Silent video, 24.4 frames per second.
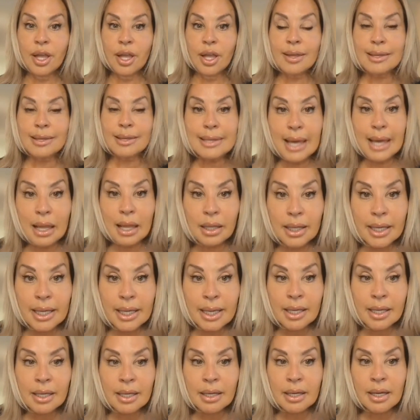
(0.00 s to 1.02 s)

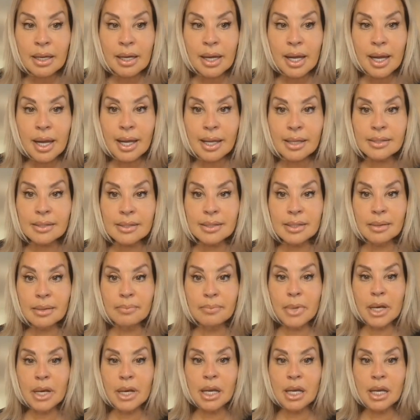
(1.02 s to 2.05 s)
yelling at
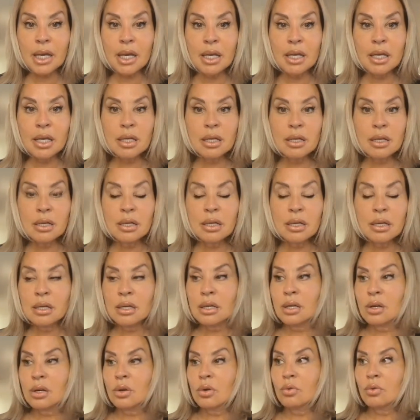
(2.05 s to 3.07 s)
somebody,
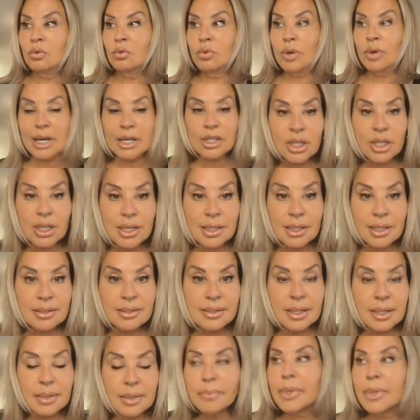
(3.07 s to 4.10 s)
raging at
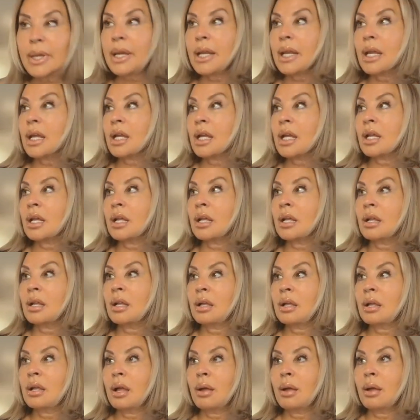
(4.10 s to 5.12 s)
somebody,
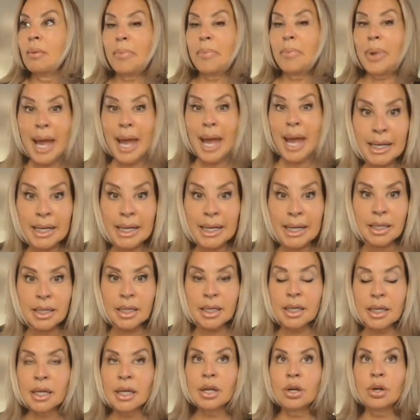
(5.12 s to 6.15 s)

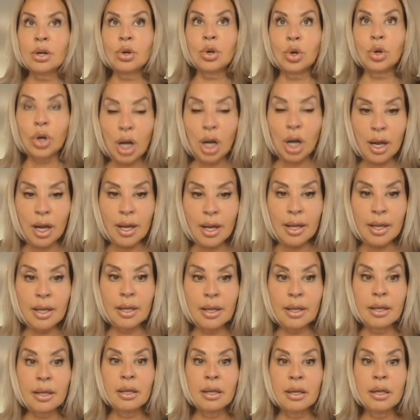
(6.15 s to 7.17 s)
panicking,
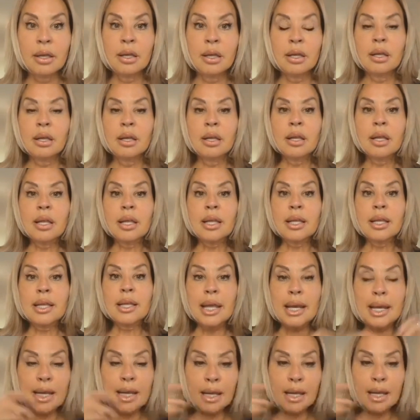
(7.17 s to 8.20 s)
crying,
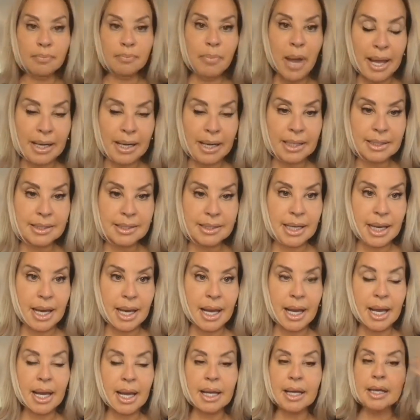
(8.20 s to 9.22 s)
getting a panic
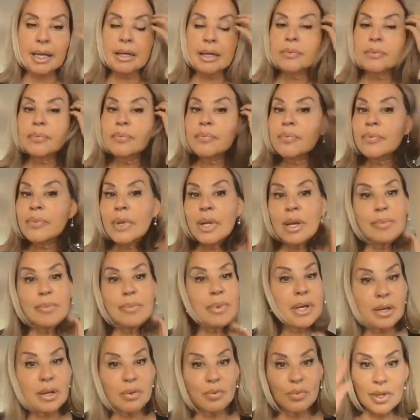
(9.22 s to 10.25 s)
attack.
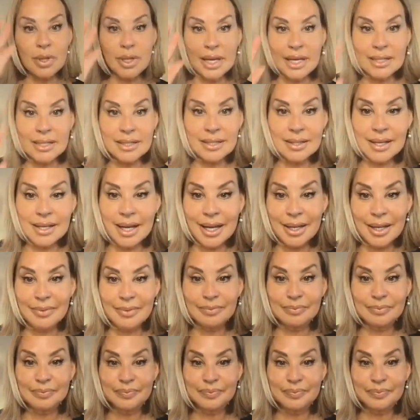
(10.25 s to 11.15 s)
Anybody can relate to that?